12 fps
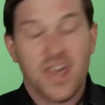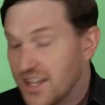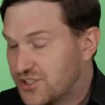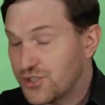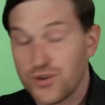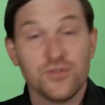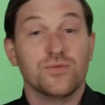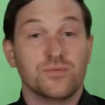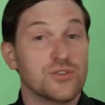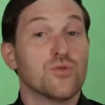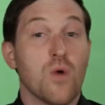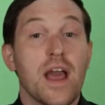It's true,
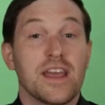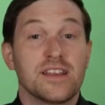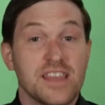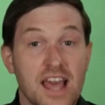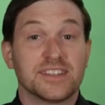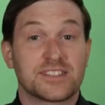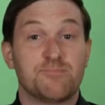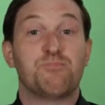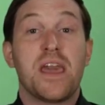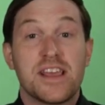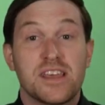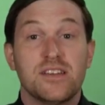you're right. Yes,
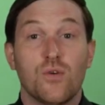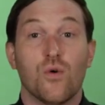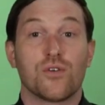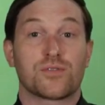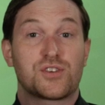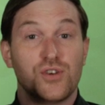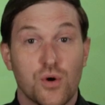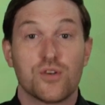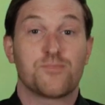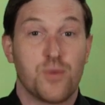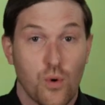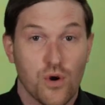bacon or
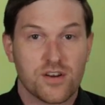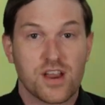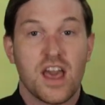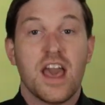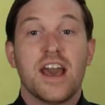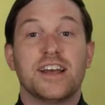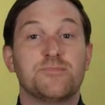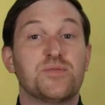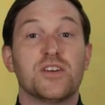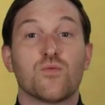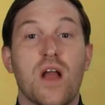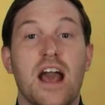cured pork had
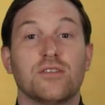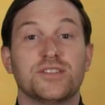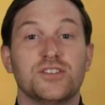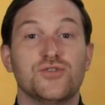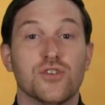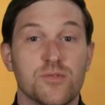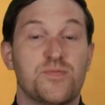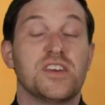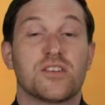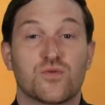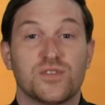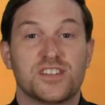been around in
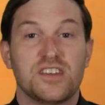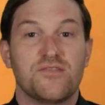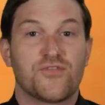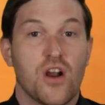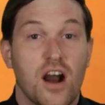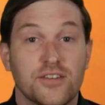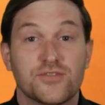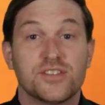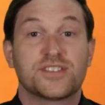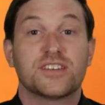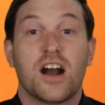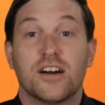European cuisine for
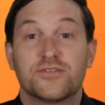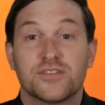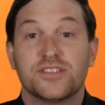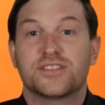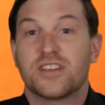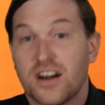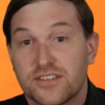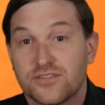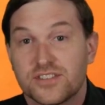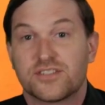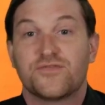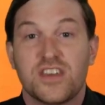hundreds and hundreds and
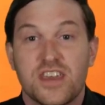hundreds of